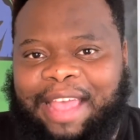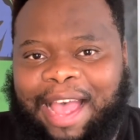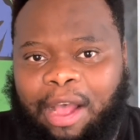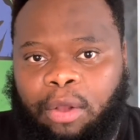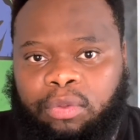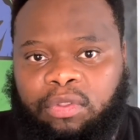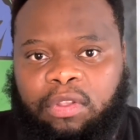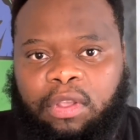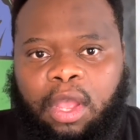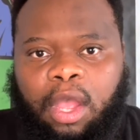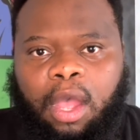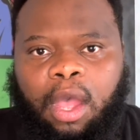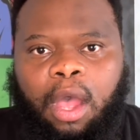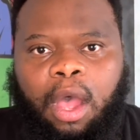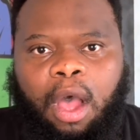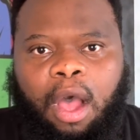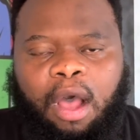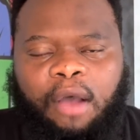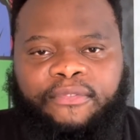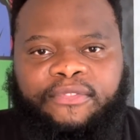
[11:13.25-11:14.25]
out
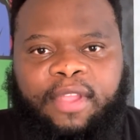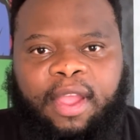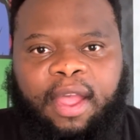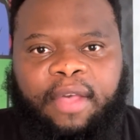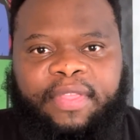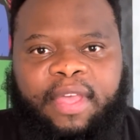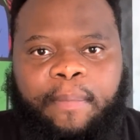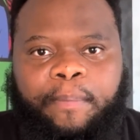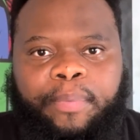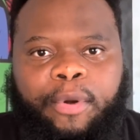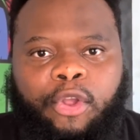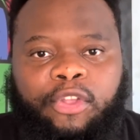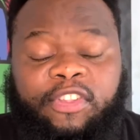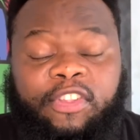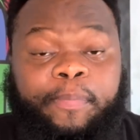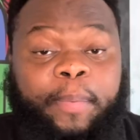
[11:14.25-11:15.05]
after that process.